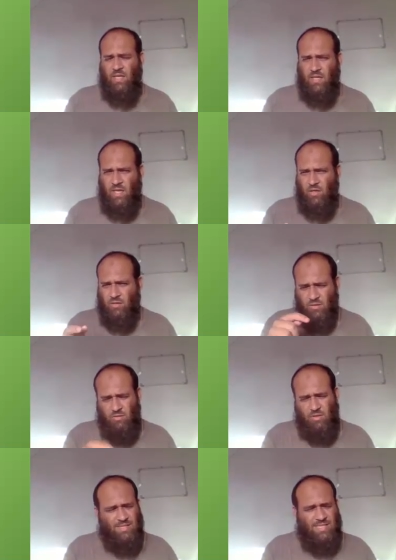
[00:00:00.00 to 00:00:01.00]
Now
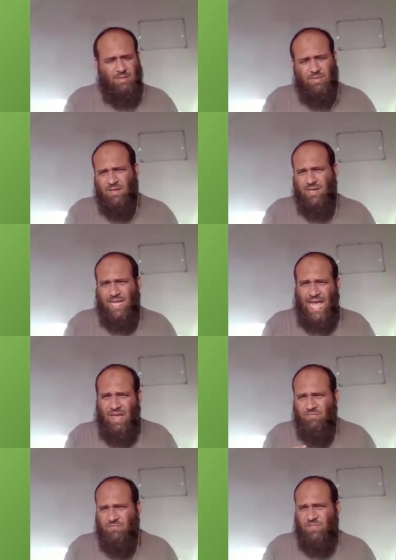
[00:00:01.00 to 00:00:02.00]
you can similarly
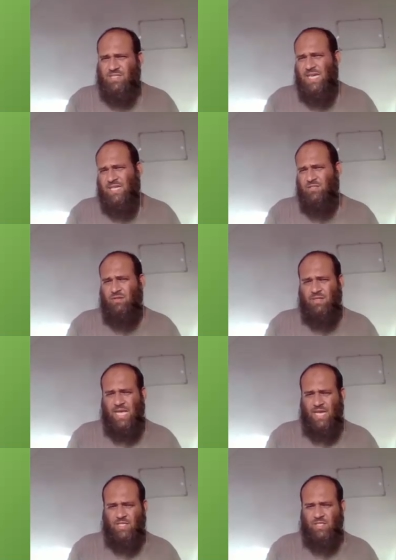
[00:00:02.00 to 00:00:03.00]
emphasize on the
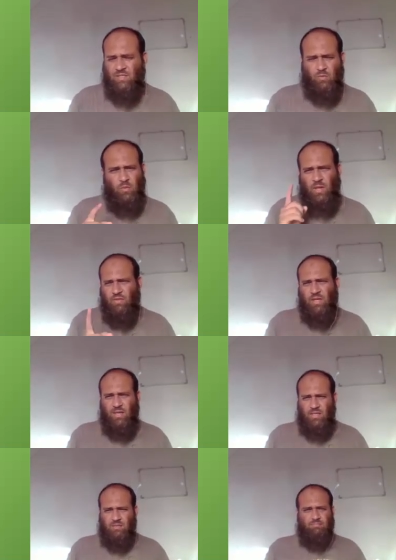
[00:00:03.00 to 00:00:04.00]
action. One
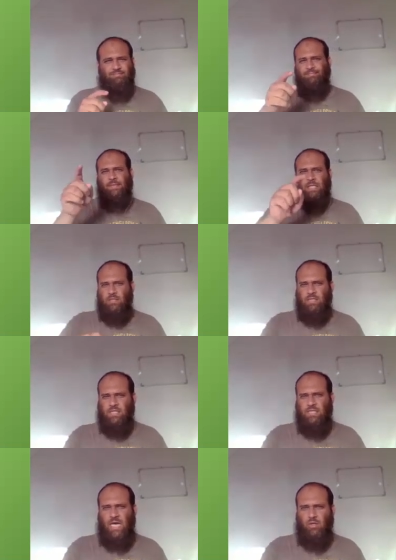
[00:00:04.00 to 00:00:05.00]
thing is
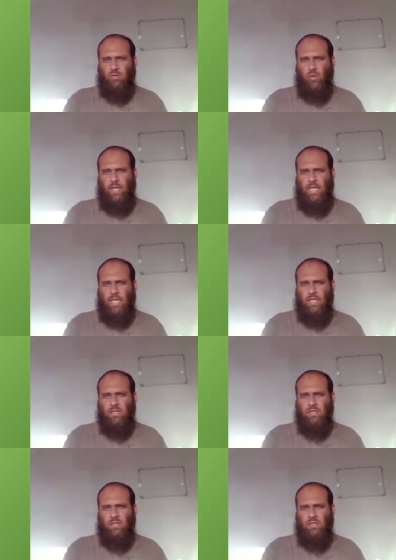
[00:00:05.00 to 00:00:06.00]
sit down quickly.
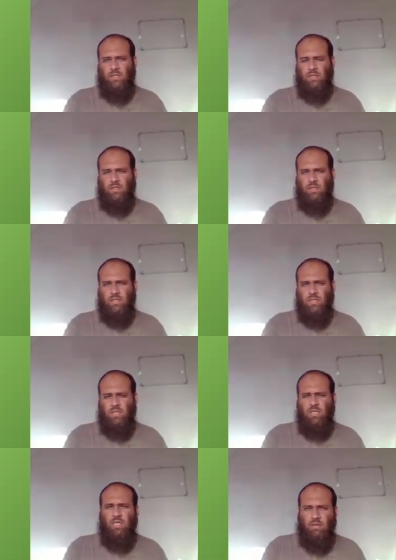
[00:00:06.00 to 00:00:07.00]

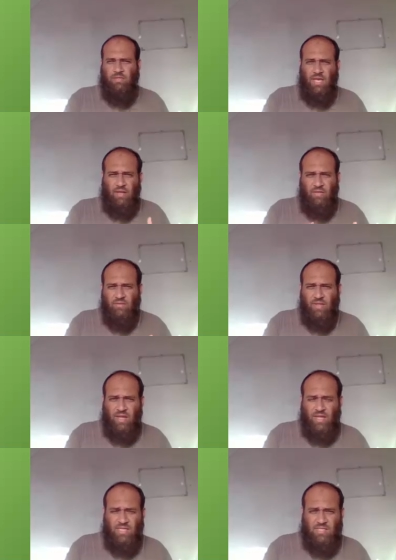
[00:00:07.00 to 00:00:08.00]
The other
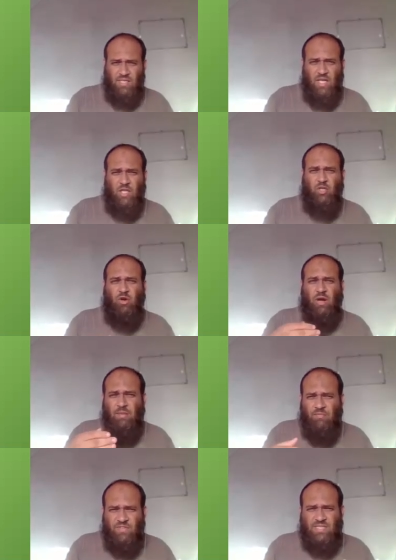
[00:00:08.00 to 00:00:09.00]
thing is you're
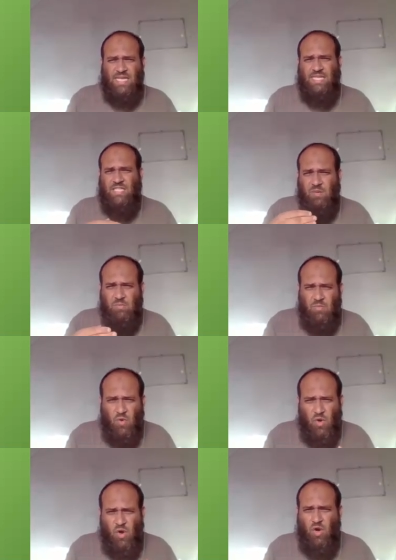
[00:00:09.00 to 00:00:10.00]
emphasizing
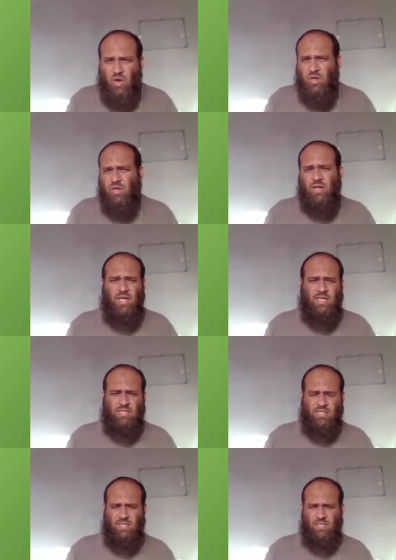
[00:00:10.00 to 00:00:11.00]
more on
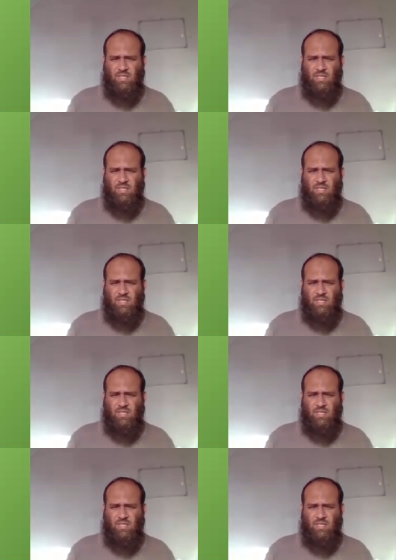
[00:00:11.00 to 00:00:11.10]
it.